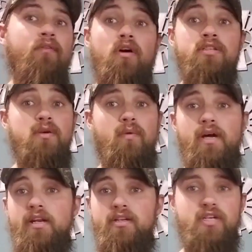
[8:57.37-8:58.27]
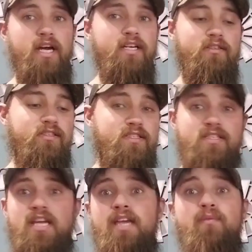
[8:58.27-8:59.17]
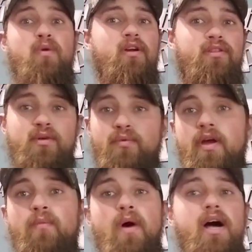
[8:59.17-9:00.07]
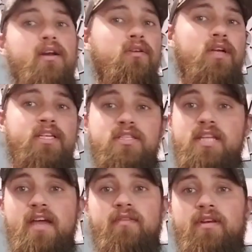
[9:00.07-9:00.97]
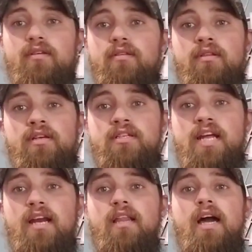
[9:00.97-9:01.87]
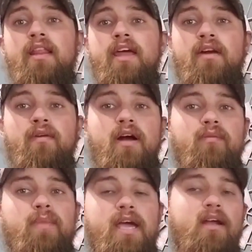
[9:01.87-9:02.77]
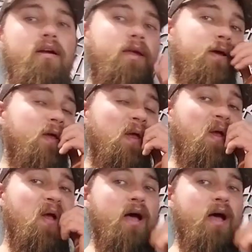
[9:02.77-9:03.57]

I've also wanted to try Tameworth and Red Wattle. I just haven't. There's not a lot of that around my area.